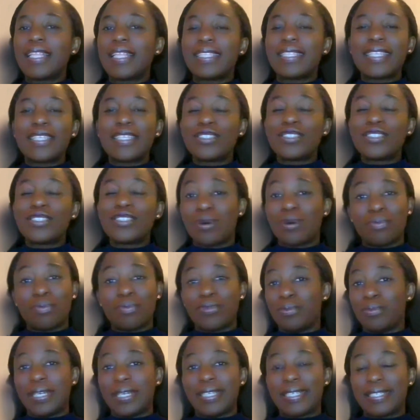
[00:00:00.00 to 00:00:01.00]
there's no
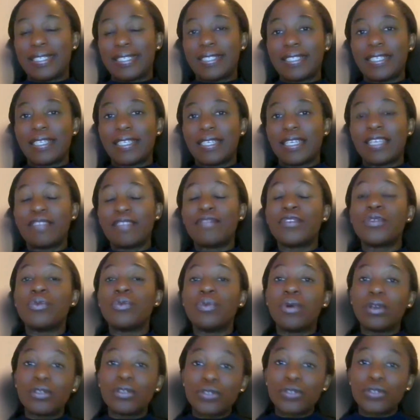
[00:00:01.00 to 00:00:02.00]
compromise. If you
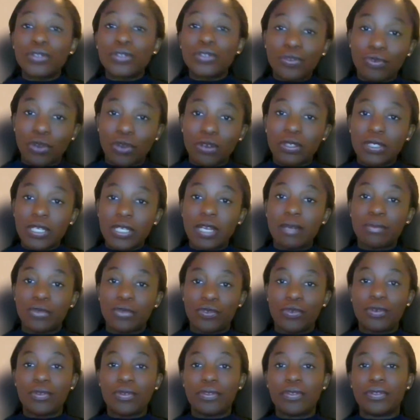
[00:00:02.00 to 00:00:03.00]
want long-term
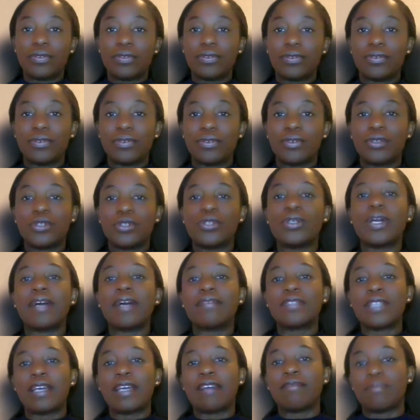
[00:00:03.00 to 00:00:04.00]
growth, you have
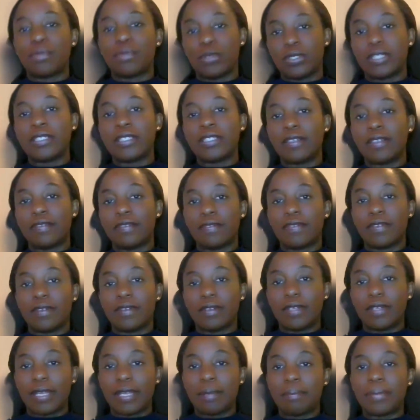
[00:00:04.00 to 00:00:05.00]
to have positive
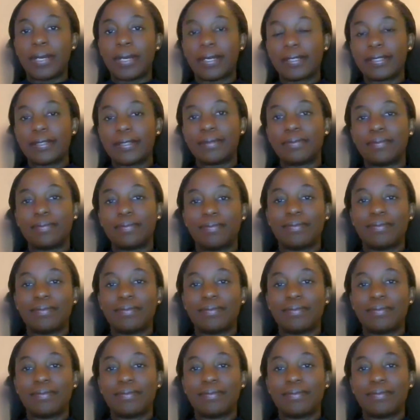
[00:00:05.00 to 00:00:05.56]
impact.